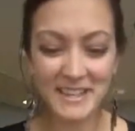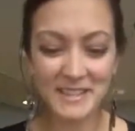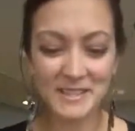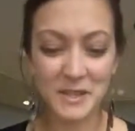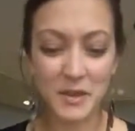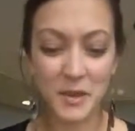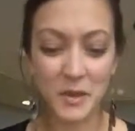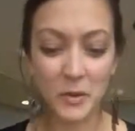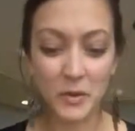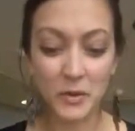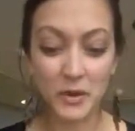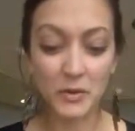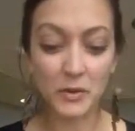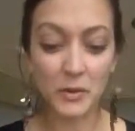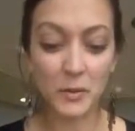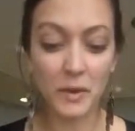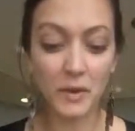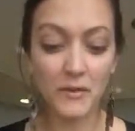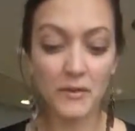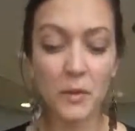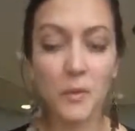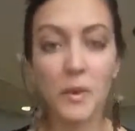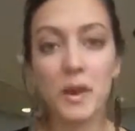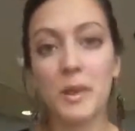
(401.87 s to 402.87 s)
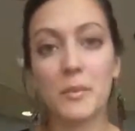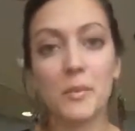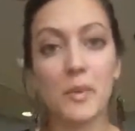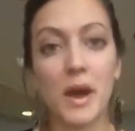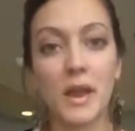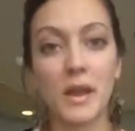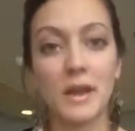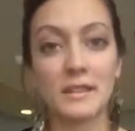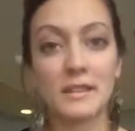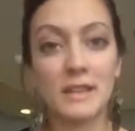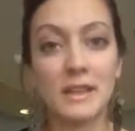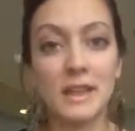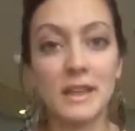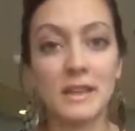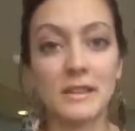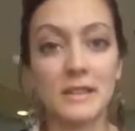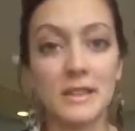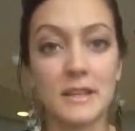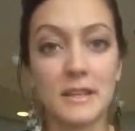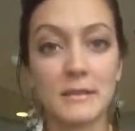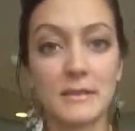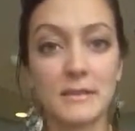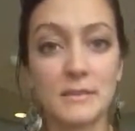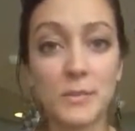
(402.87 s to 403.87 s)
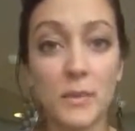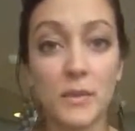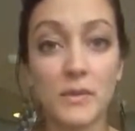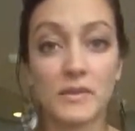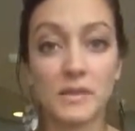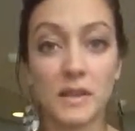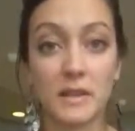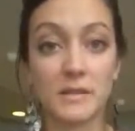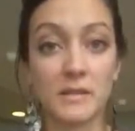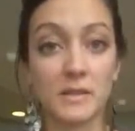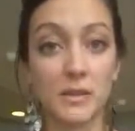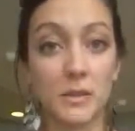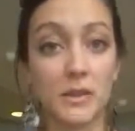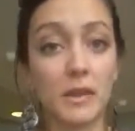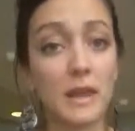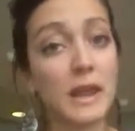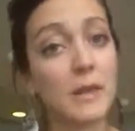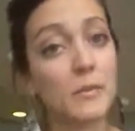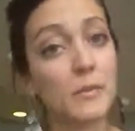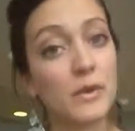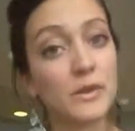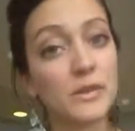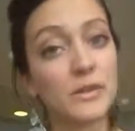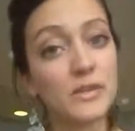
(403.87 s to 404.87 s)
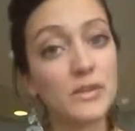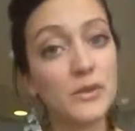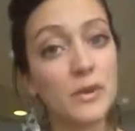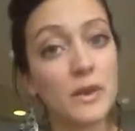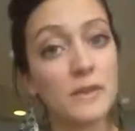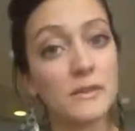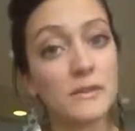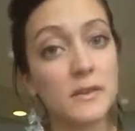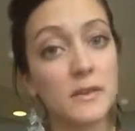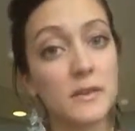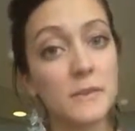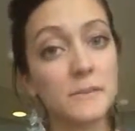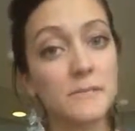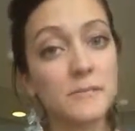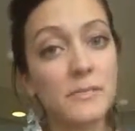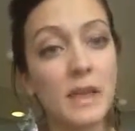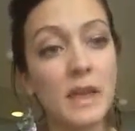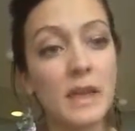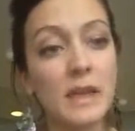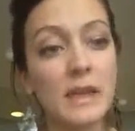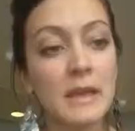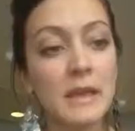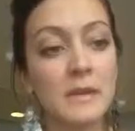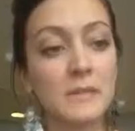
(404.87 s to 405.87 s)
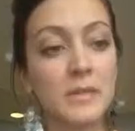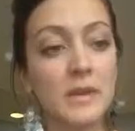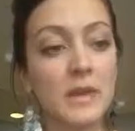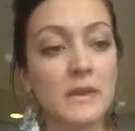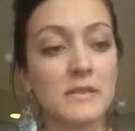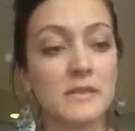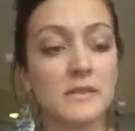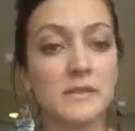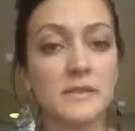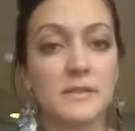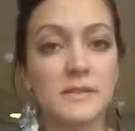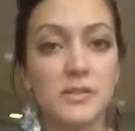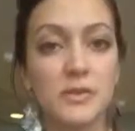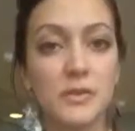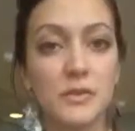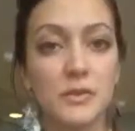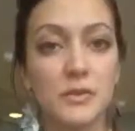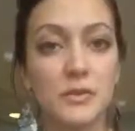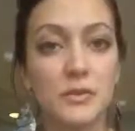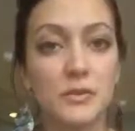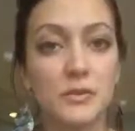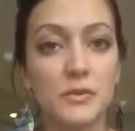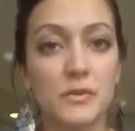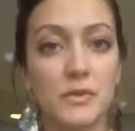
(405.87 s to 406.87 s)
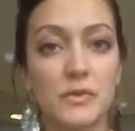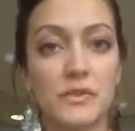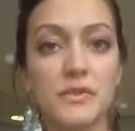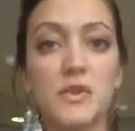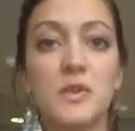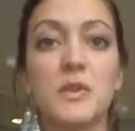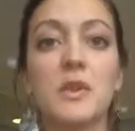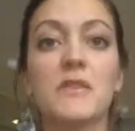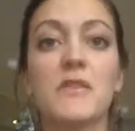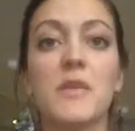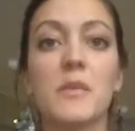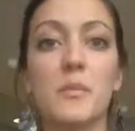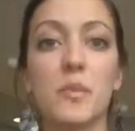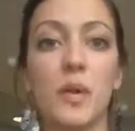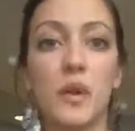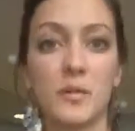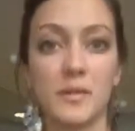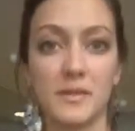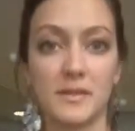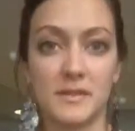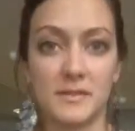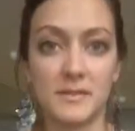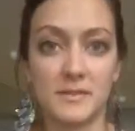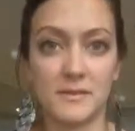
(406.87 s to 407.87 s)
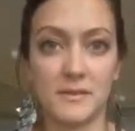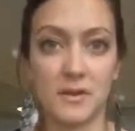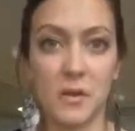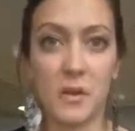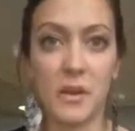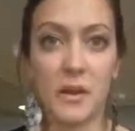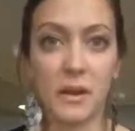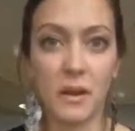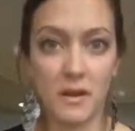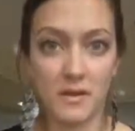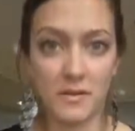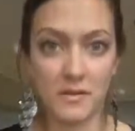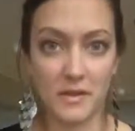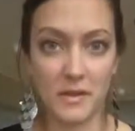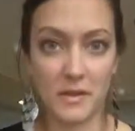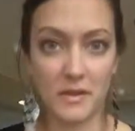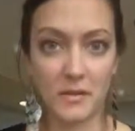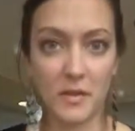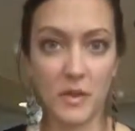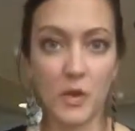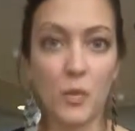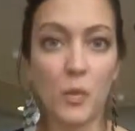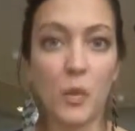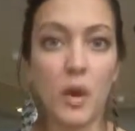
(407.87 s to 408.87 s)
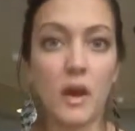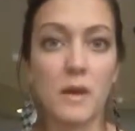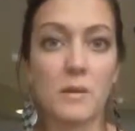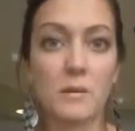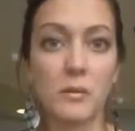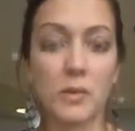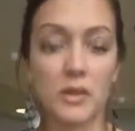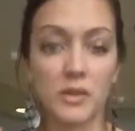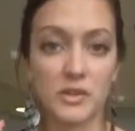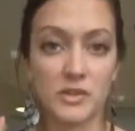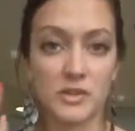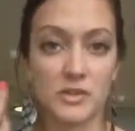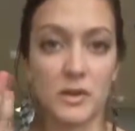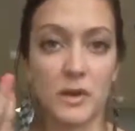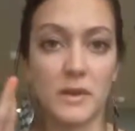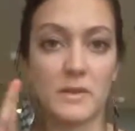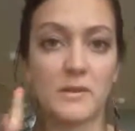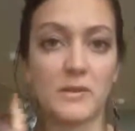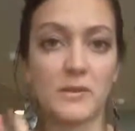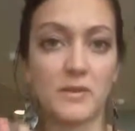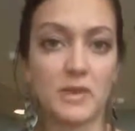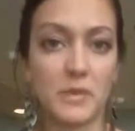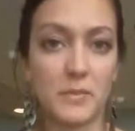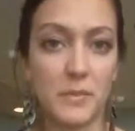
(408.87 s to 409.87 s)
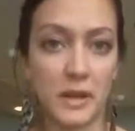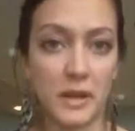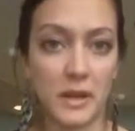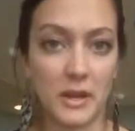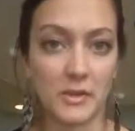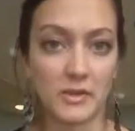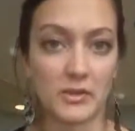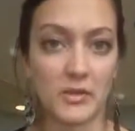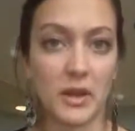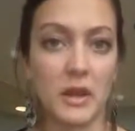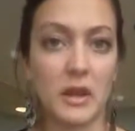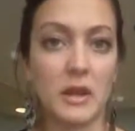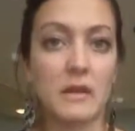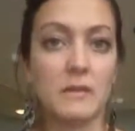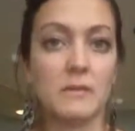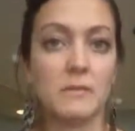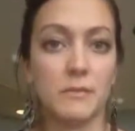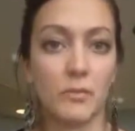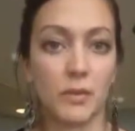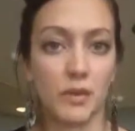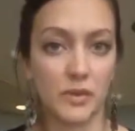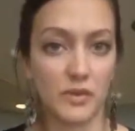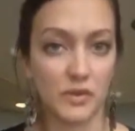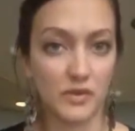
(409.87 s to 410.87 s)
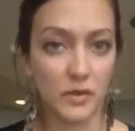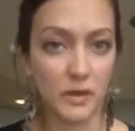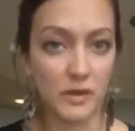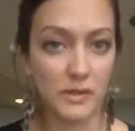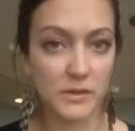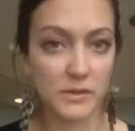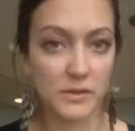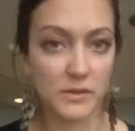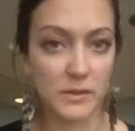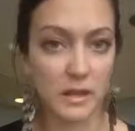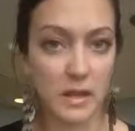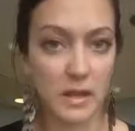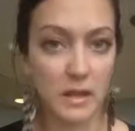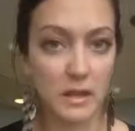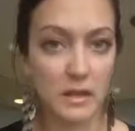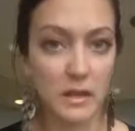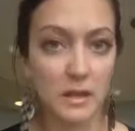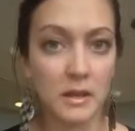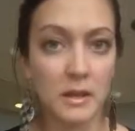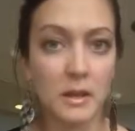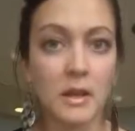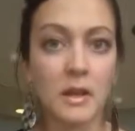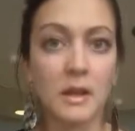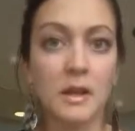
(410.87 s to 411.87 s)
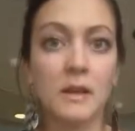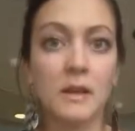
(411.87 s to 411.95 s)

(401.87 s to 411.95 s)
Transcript: So you don't ever want a product that contains both sunscreen and moisturizer, because there's two different purposes going on there. You want moisturizer to penetrate and moisturize your skin.